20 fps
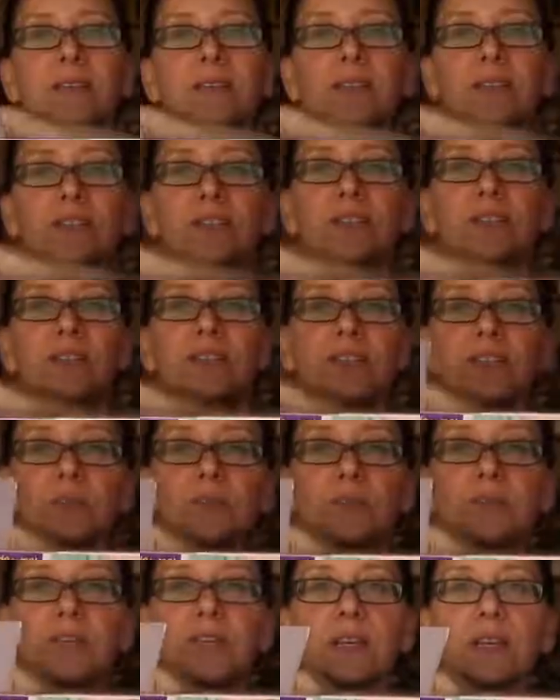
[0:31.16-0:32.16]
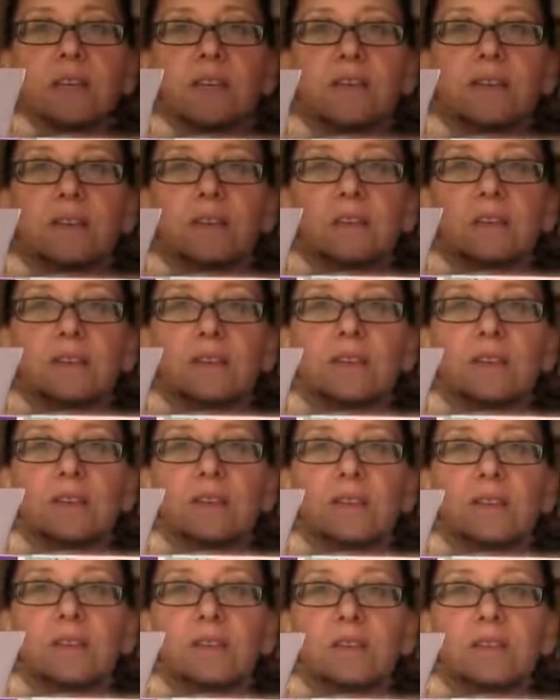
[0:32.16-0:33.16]
Here it shows a
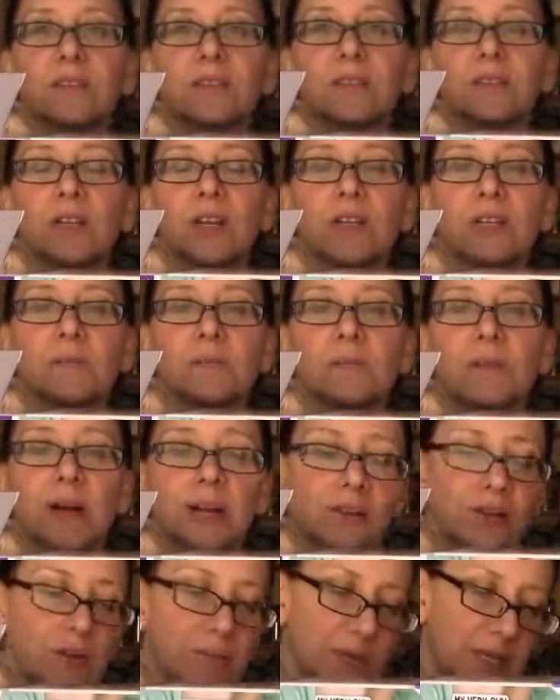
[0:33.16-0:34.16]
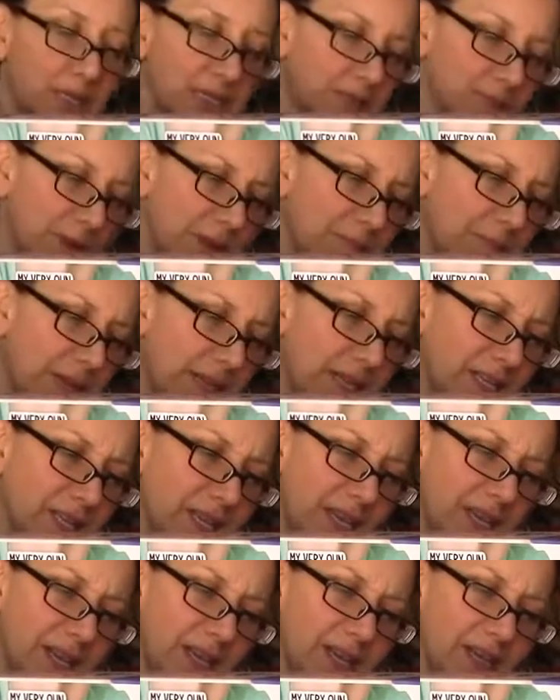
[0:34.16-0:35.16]
pottery piece made by a
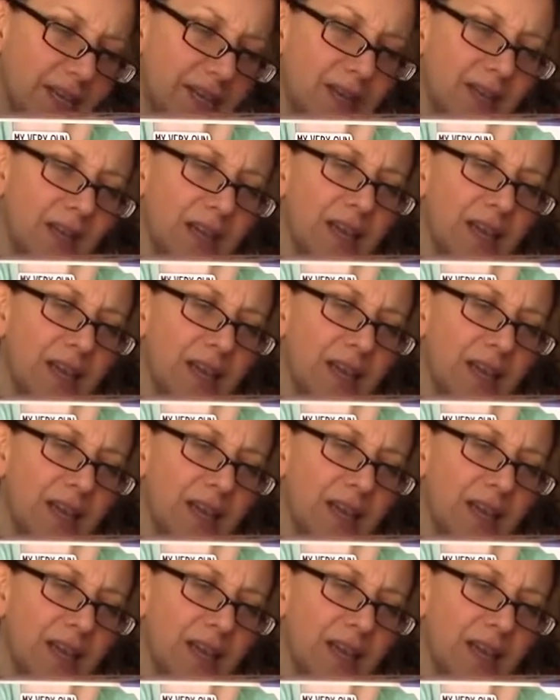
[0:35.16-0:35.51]
kid